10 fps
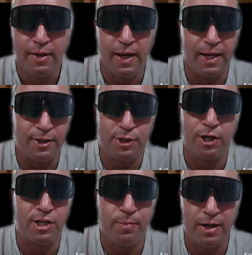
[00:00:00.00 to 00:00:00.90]
and it's
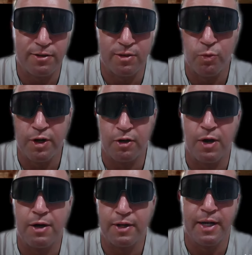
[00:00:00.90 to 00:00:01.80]
touching metal somewhere,
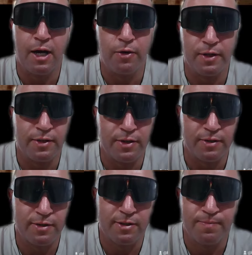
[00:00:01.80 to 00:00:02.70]
grounding out, and it
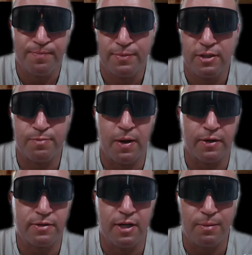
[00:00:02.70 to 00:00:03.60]
just
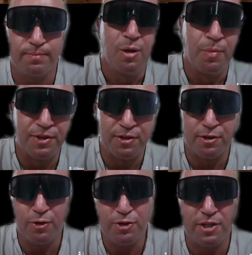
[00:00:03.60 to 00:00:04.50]
sparks up. But the
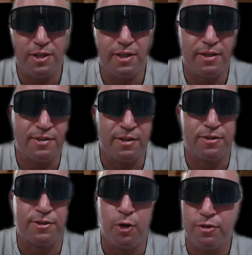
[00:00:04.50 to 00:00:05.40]
solution to this
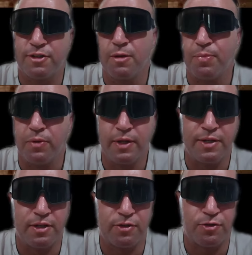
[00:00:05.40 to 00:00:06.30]
is so simple,
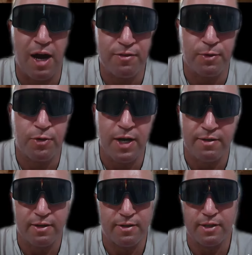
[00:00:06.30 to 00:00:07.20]
it just drives me
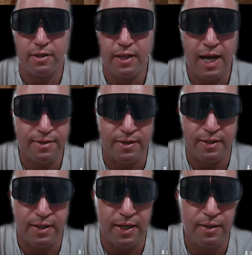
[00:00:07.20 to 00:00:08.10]
crazy. It's like the last
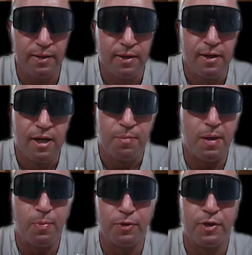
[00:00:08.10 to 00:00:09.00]
thing that
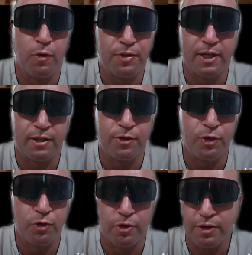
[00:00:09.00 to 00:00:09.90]
people don't think to
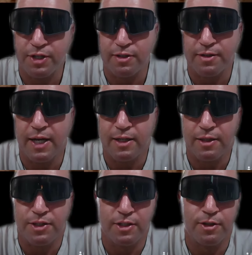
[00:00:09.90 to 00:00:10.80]
do or are just
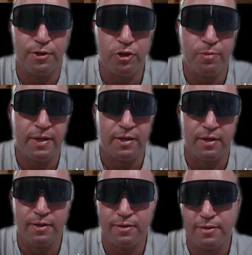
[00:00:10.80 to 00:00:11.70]
negligent to do
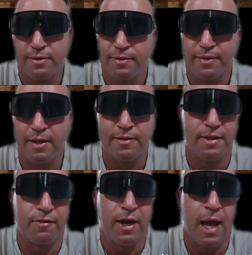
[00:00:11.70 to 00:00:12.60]
because that's
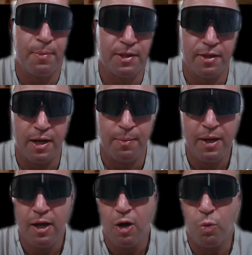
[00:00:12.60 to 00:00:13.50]
never happened to
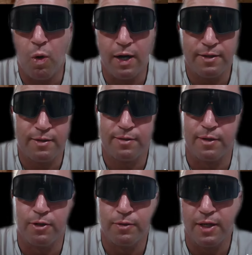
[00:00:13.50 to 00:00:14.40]
them once,
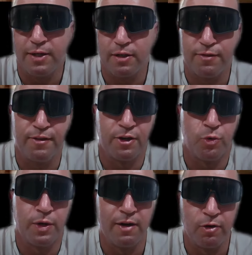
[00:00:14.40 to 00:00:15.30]
so they just
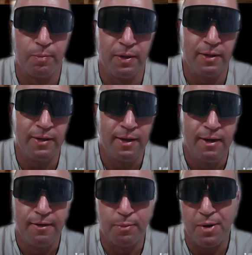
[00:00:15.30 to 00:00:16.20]
figure whatever. But
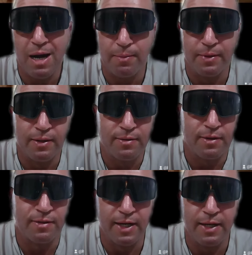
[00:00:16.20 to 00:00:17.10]
the problem
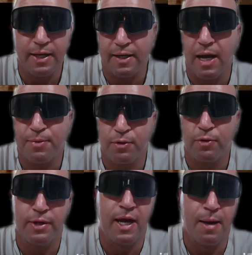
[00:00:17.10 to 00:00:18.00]
is that it could
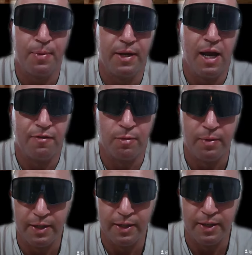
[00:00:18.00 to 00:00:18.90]
absolutely happen to everybody.